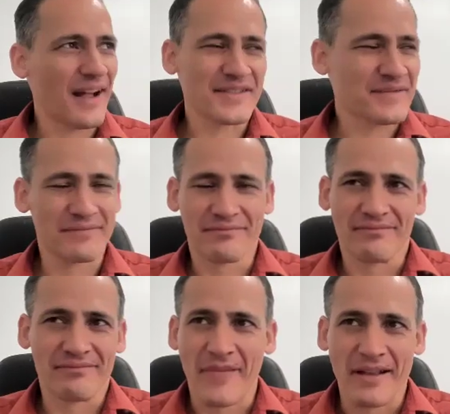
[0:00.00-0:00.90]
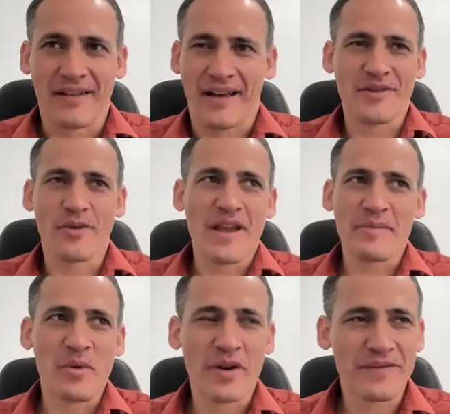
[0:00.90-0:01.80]
just I don't know,
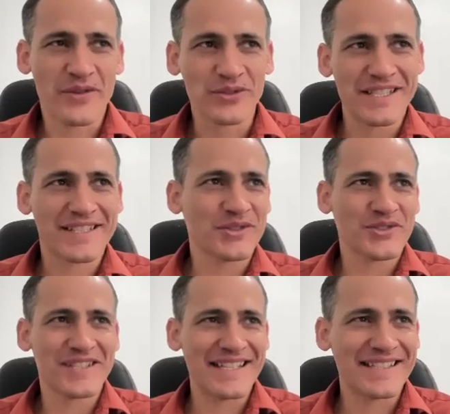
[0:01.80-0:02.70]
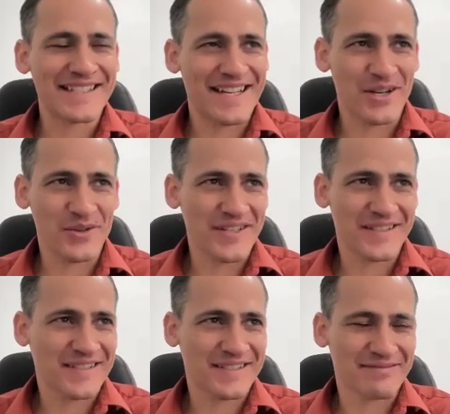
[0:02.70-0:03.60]
maybe one of your listeners needs to hear
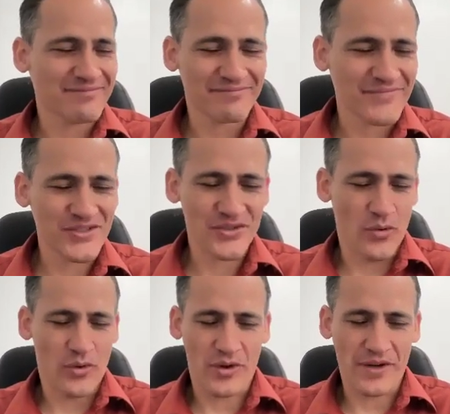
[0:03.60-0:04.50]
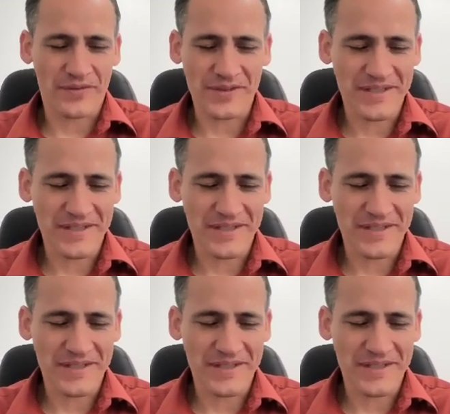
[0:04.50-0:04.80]
this story for some